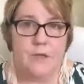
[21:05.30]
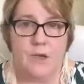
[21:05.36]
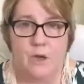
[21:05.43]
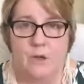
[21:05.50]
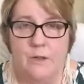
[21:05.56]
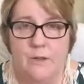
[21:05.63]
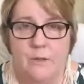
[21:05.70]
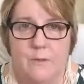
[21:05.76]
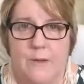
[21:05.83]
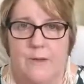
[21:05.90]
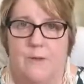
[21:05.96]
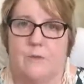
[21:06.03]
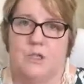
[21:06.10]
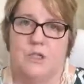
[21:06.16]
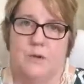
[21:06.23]
know that we're
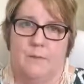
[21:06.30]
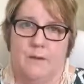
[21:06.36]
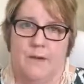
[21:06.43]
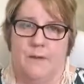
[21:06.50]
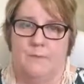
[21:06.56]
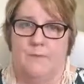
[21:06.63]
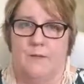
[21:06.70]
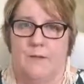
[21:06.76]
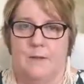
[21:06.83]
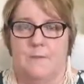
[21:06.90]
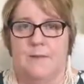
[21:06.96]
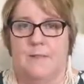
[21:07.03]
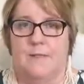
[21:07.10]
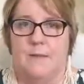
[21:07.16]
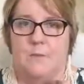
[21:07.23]
not showing up fully,
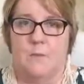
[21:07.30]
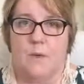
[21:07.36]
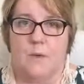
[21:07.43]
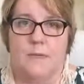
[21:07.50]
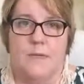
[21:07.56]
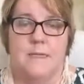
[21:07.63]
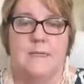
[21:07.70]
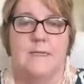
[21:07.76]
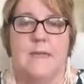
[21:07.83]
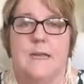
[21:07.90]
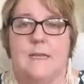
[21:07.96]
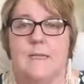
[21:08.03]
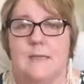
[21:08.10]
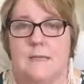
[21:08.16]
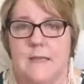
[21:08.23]
but someone can
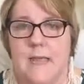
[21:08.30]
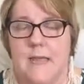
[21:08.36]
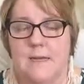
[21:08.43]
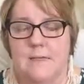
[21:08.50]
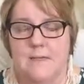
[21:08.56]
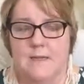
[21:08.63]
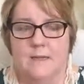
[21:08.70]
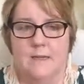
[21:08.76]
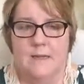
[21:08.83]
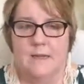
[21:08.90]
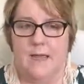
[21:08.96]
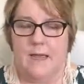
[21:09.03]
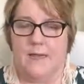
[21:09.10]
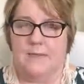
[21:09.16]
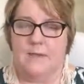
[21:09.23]
tell us that,
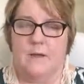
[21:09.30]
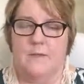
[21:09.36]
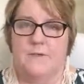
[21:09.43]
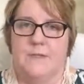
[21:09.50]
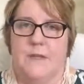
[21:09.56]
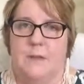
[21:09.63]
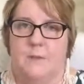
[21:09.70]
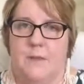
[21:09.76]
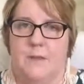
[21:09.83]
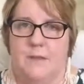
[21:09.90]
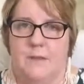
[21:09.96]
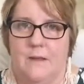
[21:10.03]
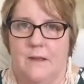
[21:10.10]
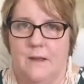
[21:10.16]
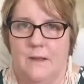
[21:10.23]
as I've done with
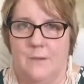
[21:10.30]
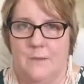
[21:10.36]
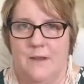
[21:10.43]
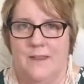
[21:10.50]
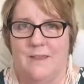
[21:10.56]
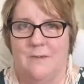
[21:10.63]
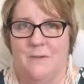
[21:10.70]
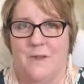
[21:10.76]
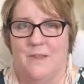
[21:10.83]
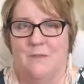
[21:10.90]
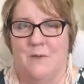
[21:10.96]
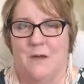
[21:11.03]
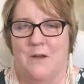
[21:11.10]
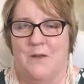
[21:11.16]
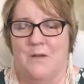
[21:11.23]

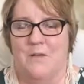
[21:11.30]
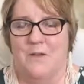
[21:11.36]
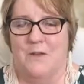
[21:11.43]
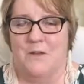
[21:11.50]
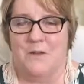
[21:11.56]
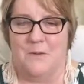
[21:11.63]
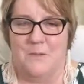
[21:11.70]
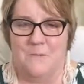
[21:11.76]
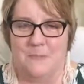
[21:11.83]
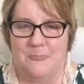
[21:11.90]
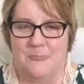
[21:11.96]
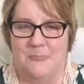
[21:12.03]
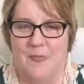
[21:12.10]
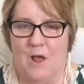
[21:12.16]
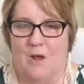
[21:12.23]
quite a few
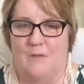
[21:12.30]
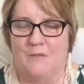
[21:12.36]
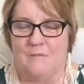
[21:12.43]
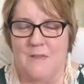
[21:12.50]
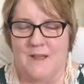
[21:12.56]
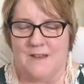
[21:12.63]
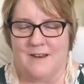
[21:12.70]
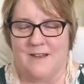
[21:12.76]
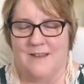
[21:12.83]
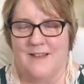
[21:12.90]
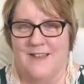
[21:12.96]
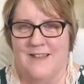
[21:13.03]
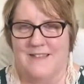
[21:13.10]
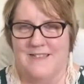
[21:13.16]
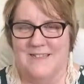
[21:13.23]
of my
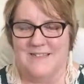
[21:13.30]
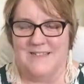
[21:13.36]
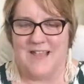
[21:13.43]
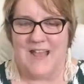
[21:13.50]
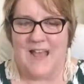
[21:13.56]
clients.